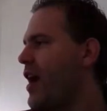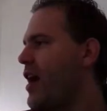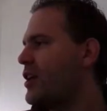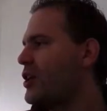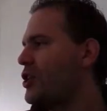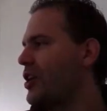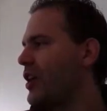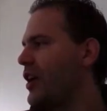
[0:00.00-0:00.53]
And
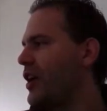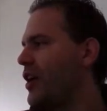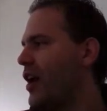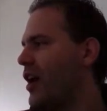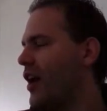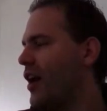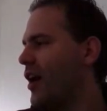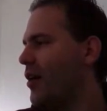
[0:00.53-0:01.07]
actually,
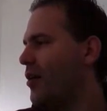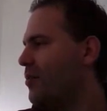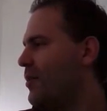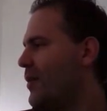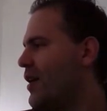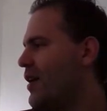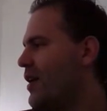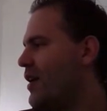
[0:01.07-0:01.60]

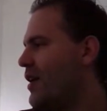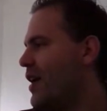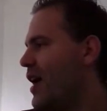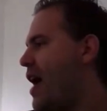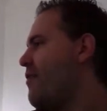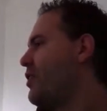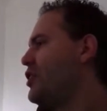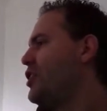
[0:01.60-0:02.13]

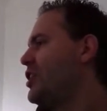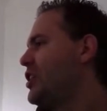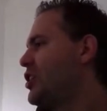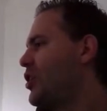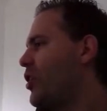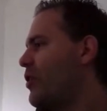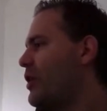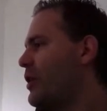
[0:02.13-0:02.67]
I will
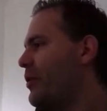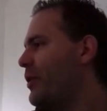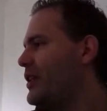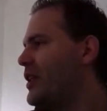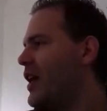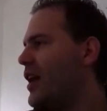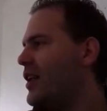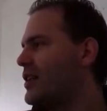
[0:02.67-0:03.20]
just show you the
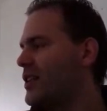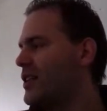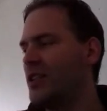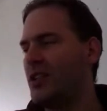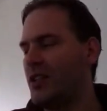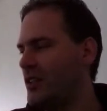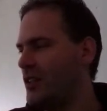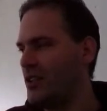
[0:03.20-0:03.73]

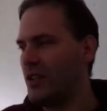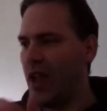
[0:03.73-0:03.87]
results.